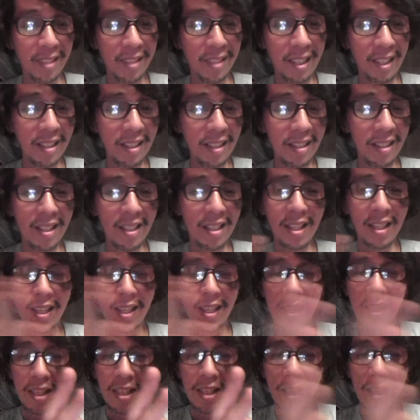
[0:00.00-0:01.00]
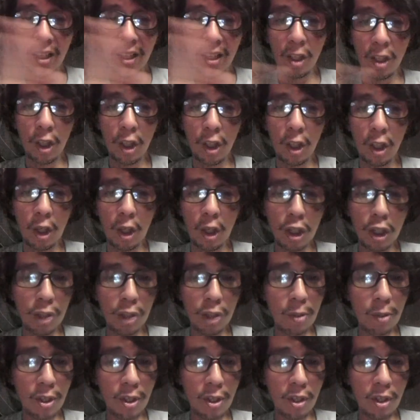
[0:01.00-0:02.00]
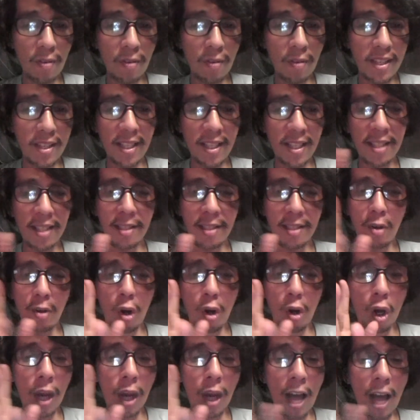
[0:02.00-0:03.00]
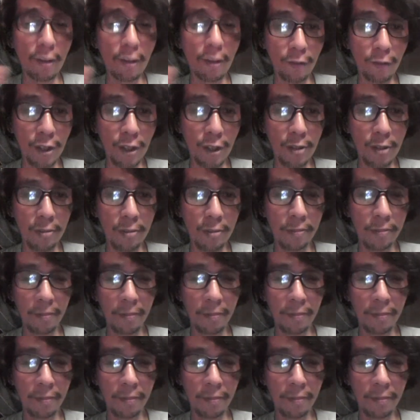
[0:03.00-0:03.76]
okay, customer service is all out for you.